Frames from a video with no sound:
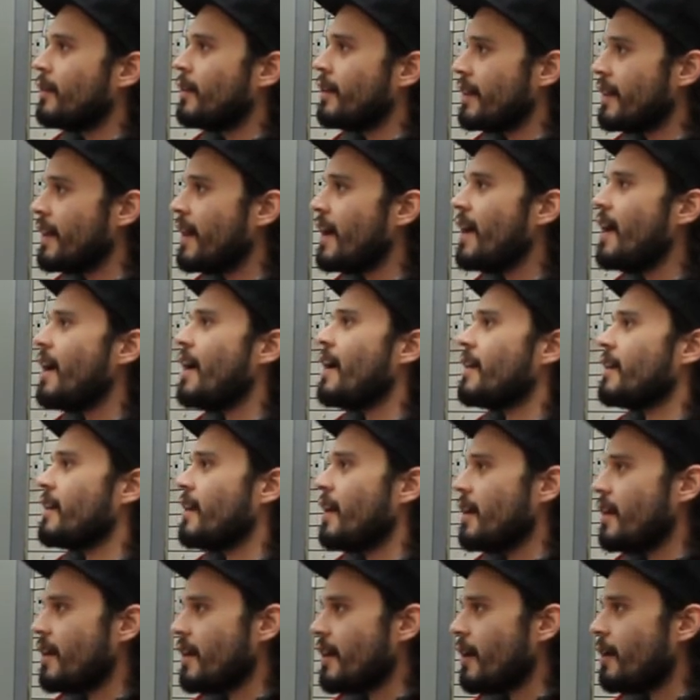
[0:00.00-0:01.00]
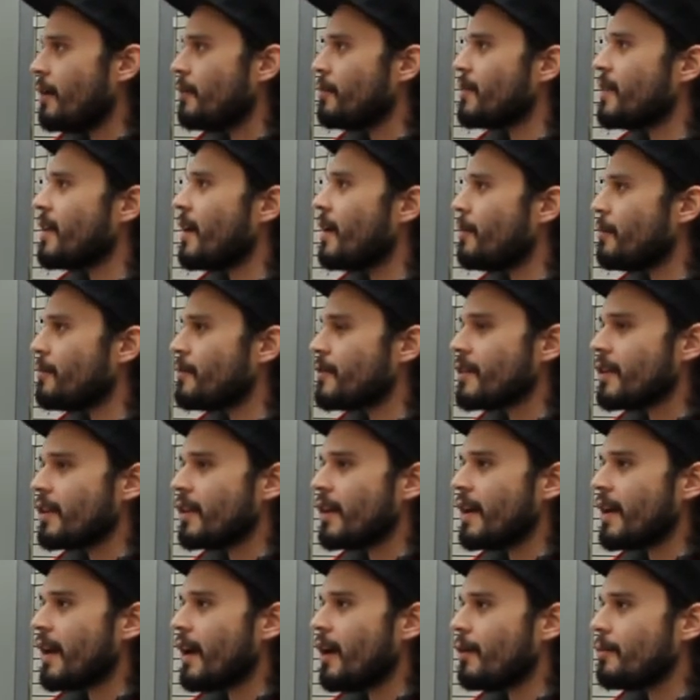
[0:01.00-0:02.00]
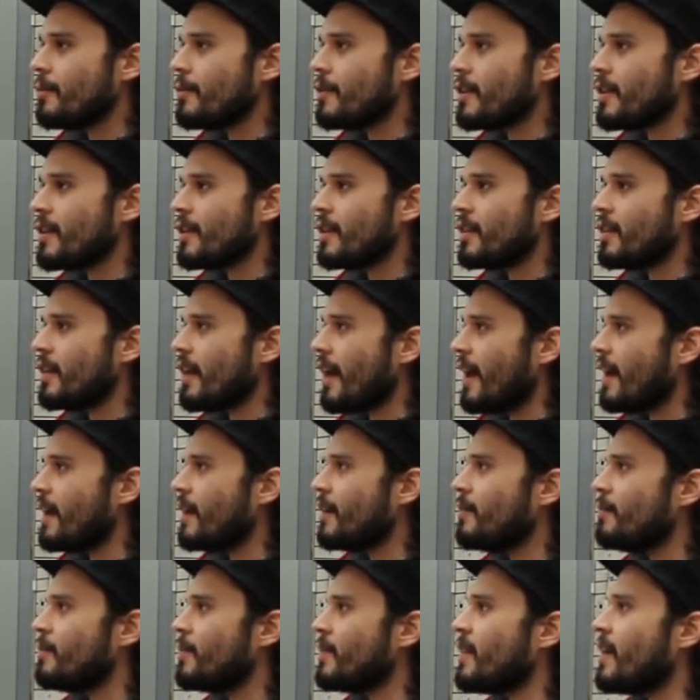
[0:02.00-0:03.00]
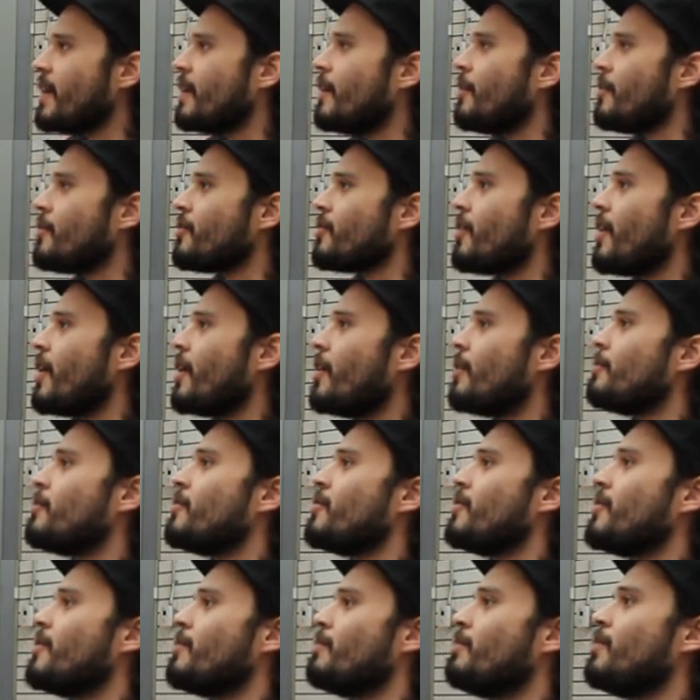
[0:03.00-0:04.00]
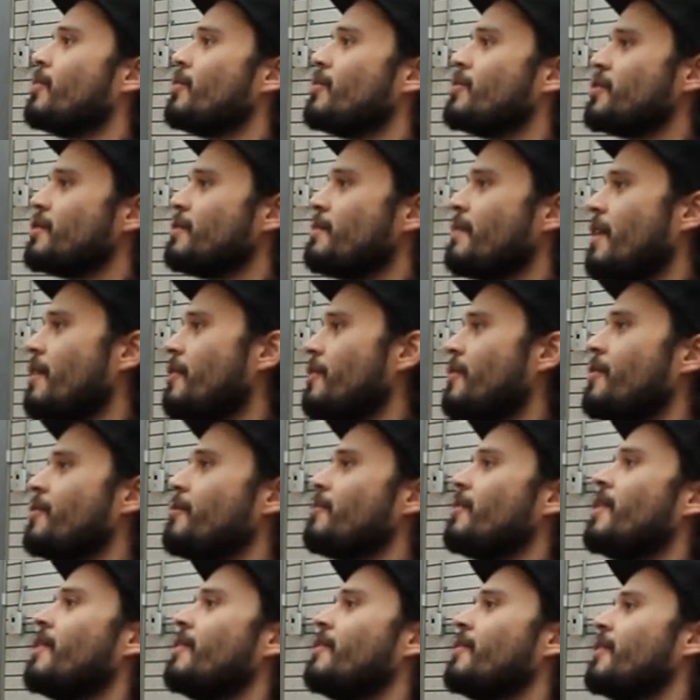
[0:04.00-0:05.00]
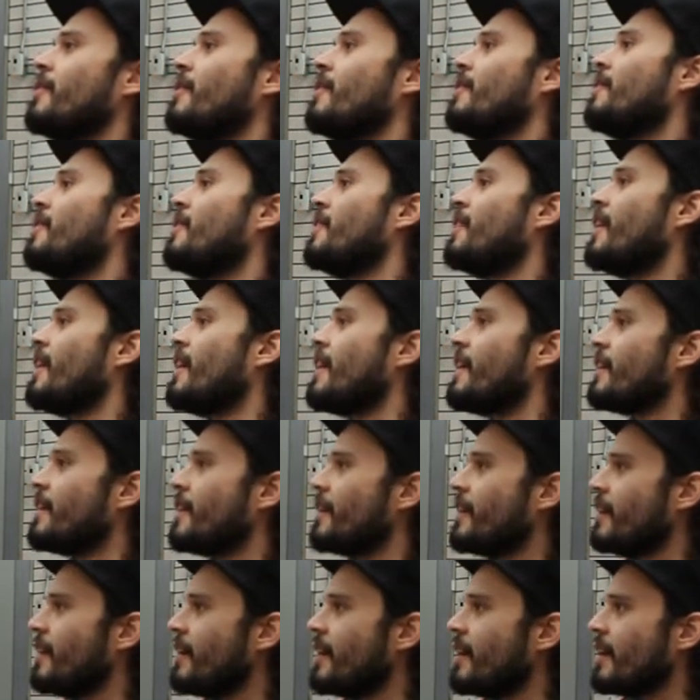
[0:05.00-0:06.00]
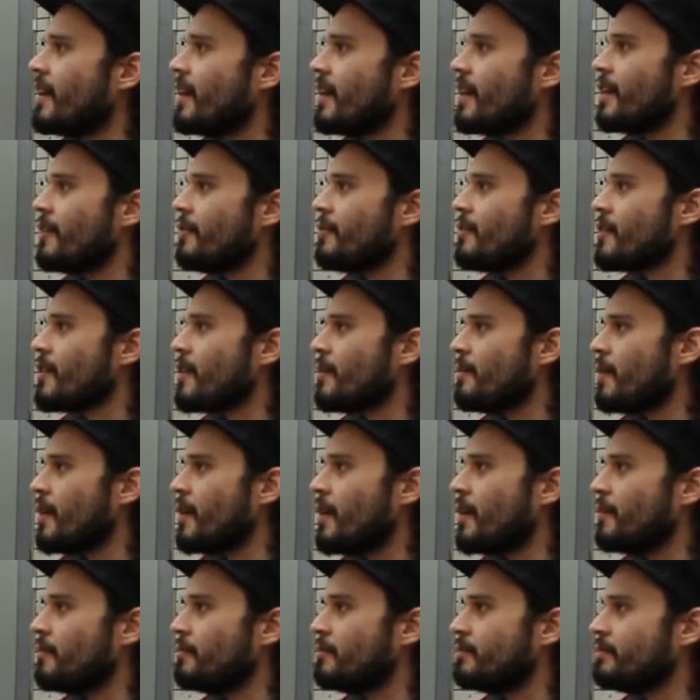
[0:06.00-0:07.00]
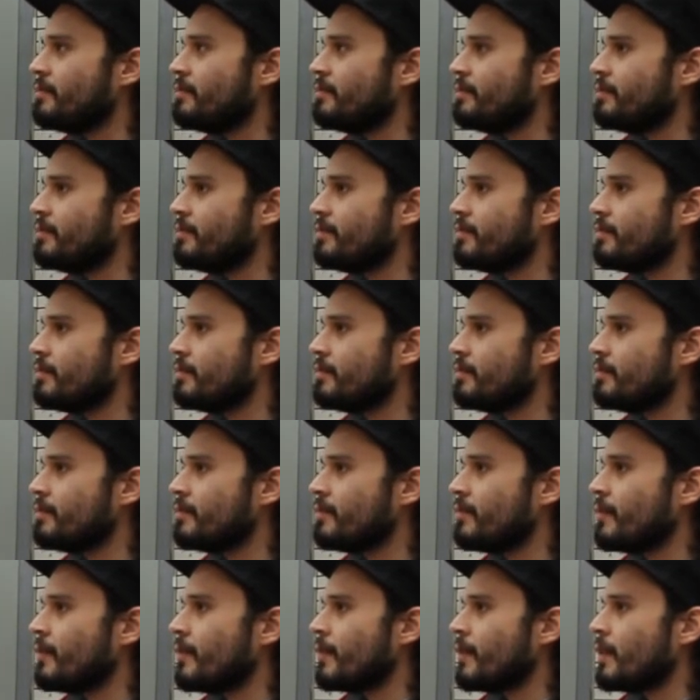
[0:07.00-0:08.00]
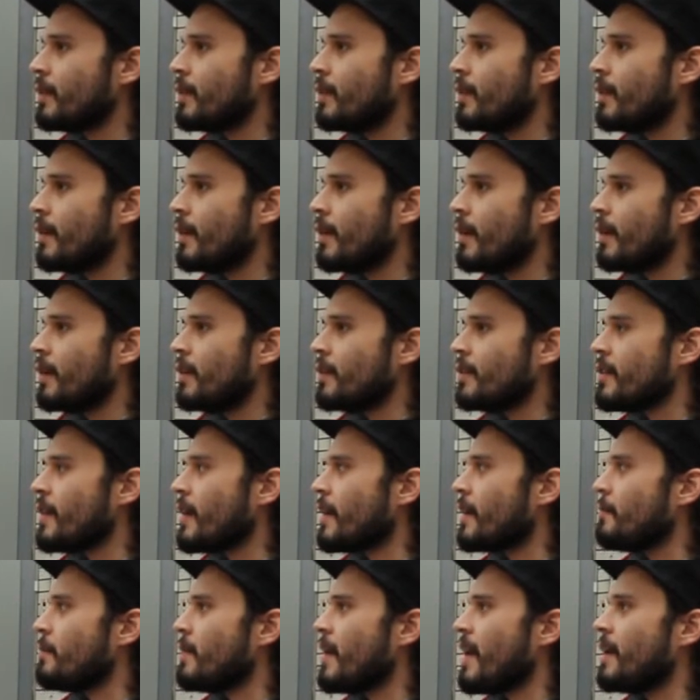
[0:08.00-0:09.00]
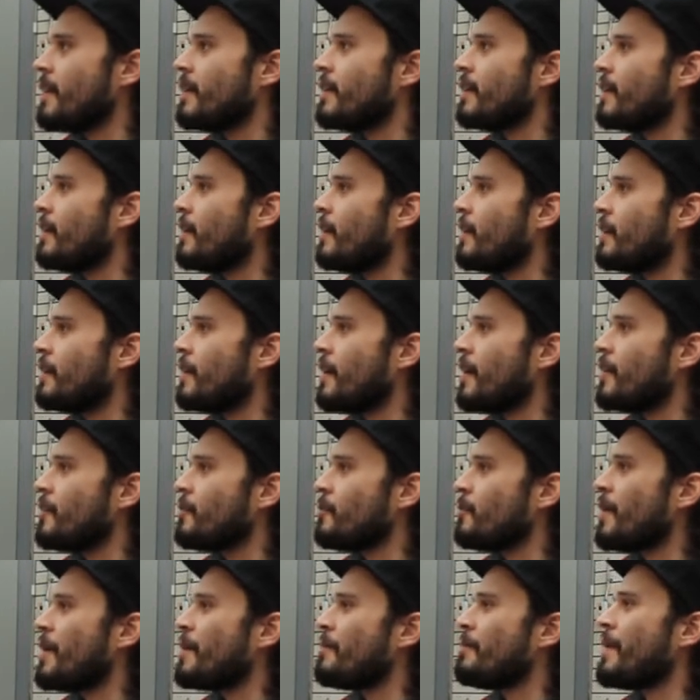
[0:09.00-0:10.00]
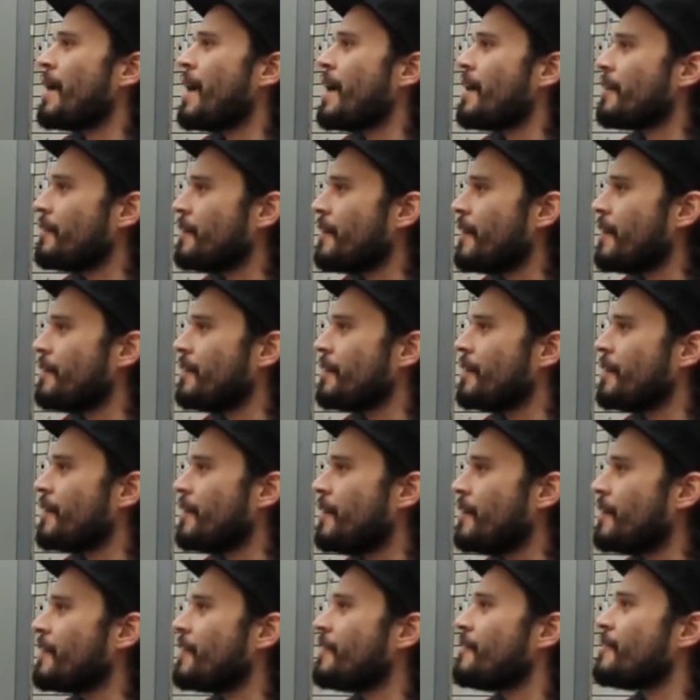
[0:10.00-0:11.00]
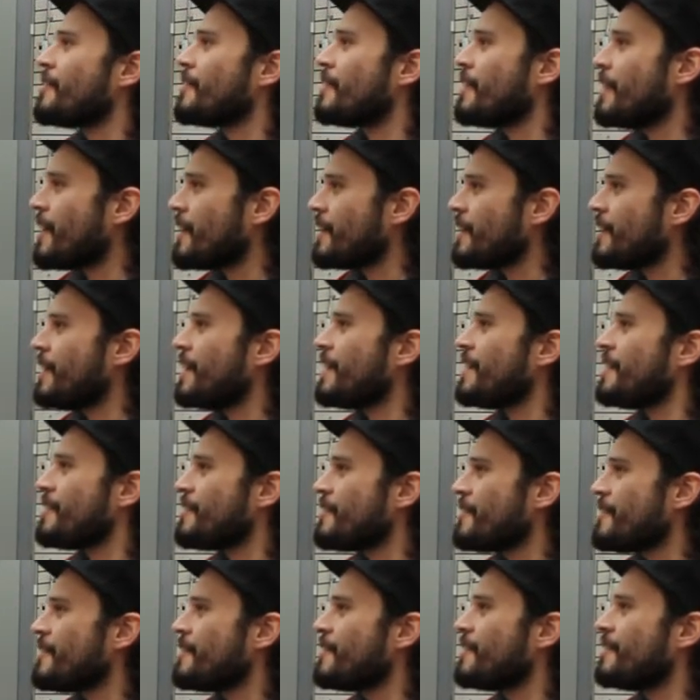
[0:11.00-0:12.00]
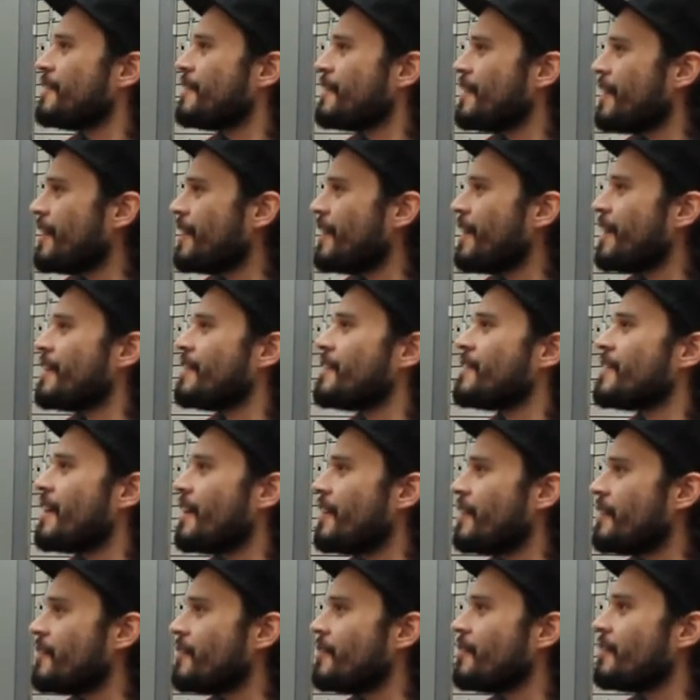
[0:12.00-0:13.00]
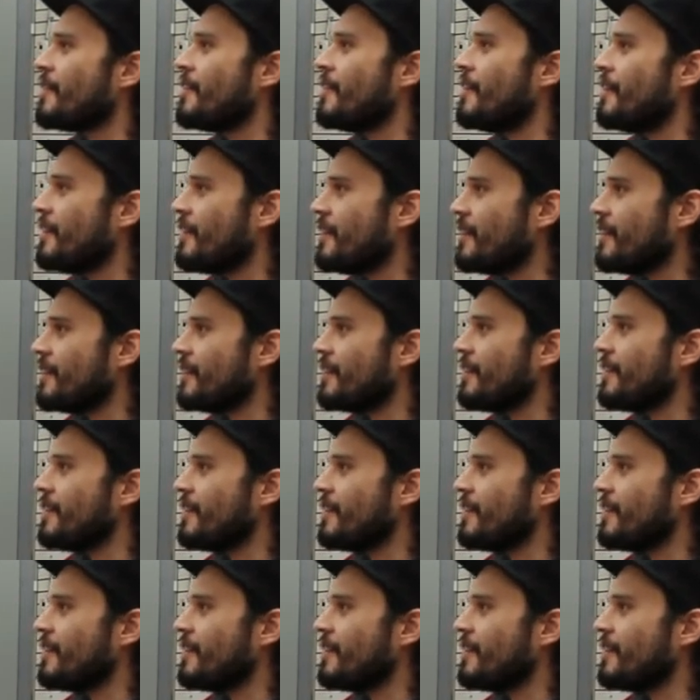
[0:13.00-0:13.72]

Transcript: yeah, it helps helps to contain them, but then also helps to push them out as well, you know, and like it gives them it's like a painting on a nice white background, you know. It gives it like a nice center to it all. And